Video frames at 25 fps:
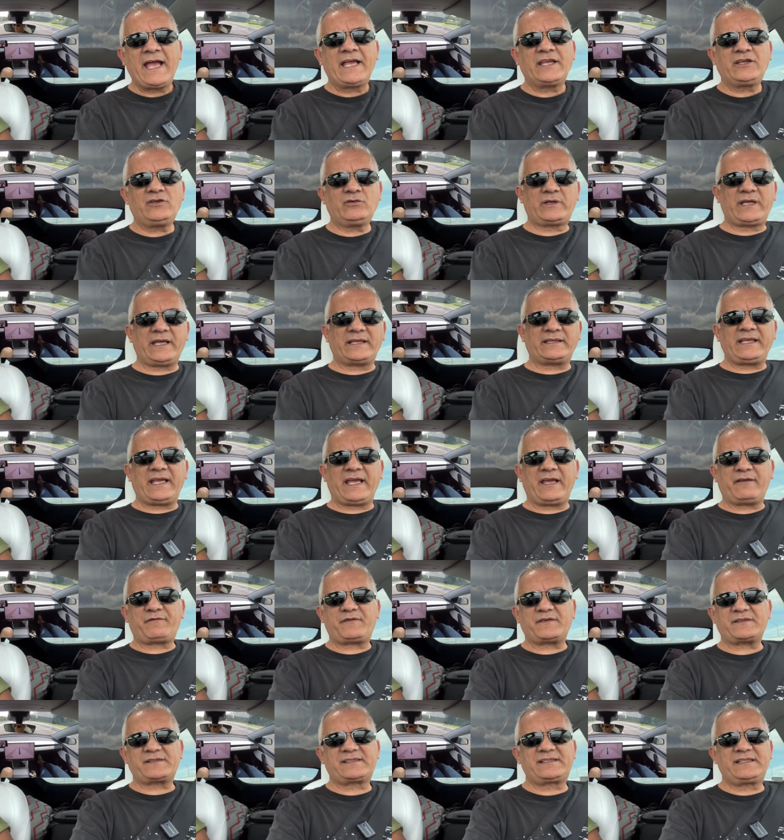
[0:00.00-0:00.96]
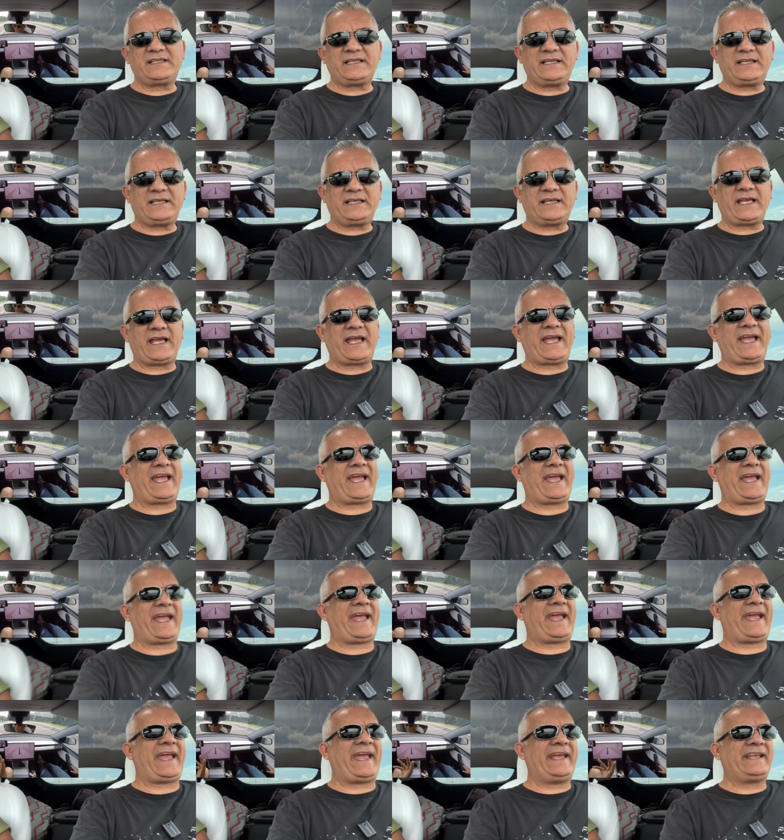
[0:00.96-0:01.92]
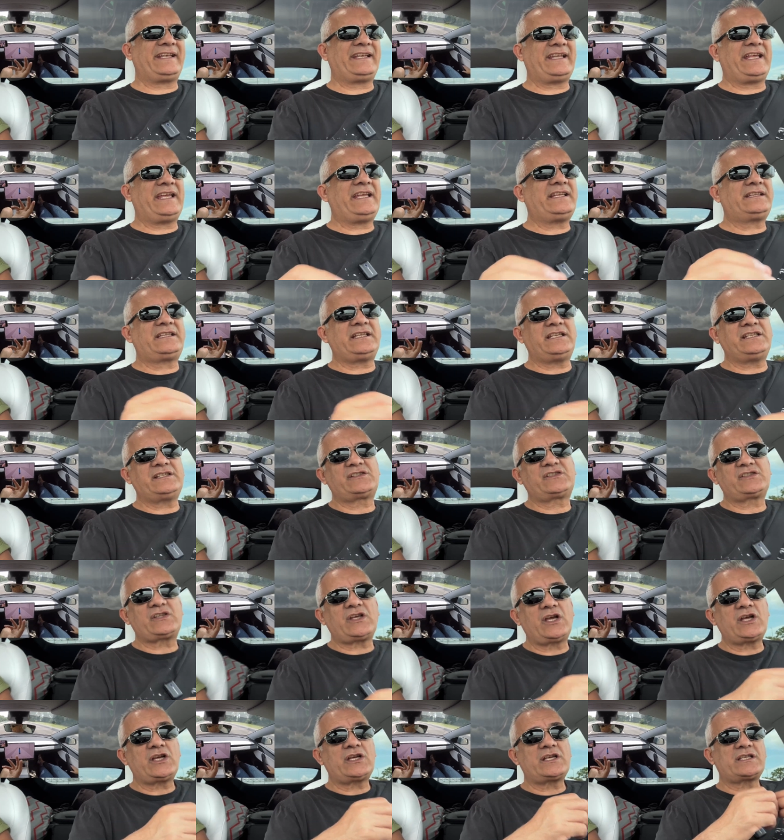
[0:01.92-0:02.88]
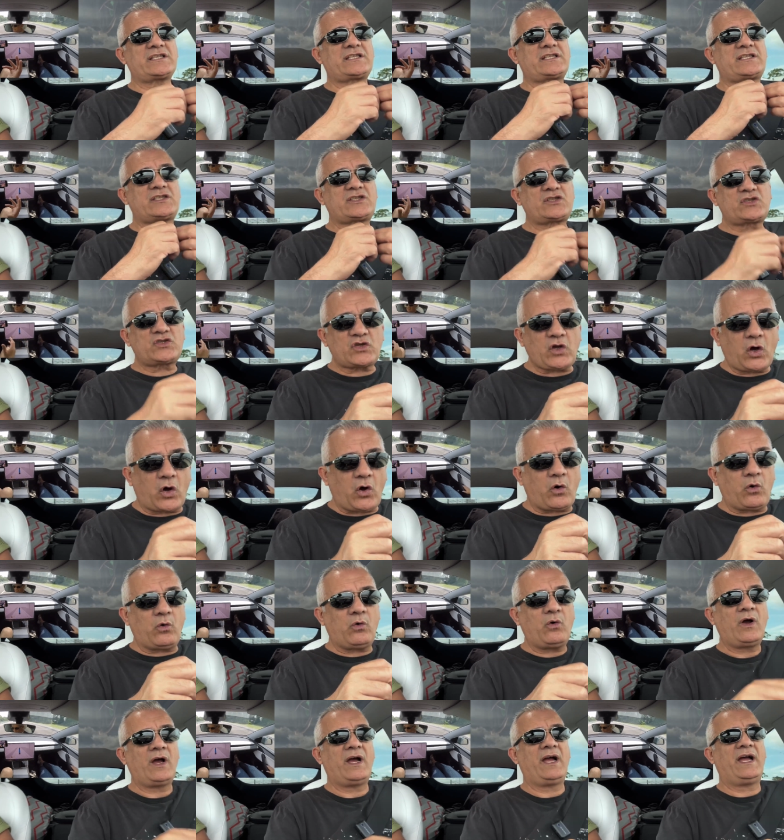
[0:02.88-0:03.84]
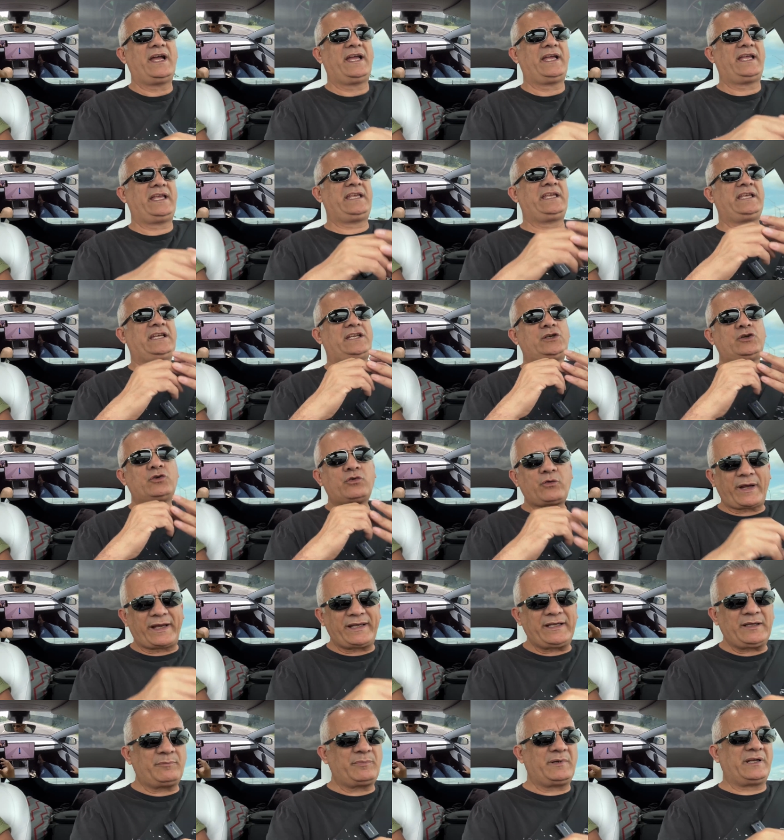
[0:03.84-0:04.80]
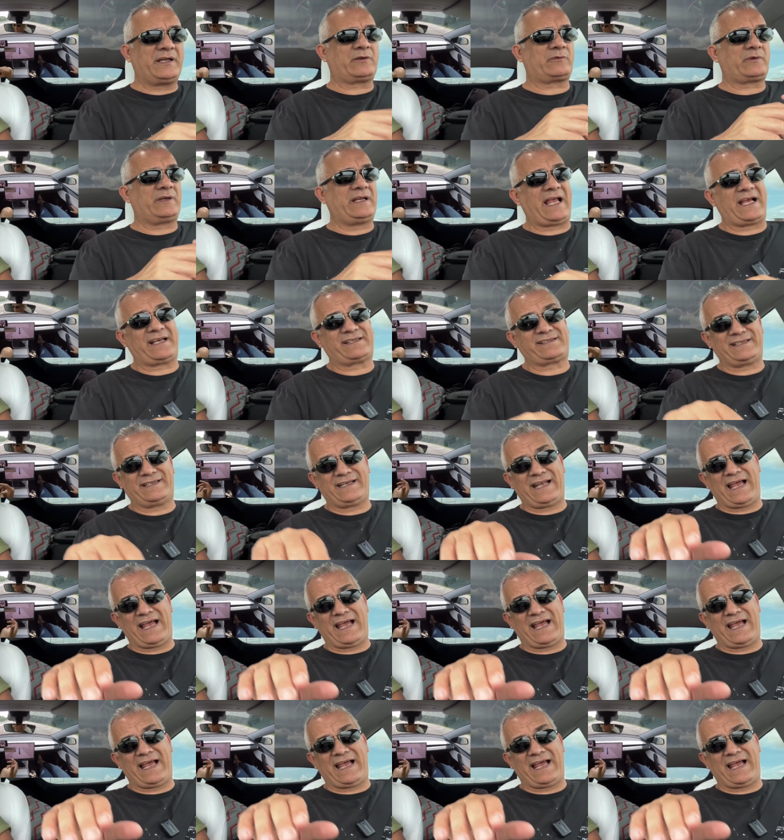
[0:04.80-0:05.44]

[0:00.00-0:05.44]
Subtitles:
You get the FSD, and it is so incredibly relaxing.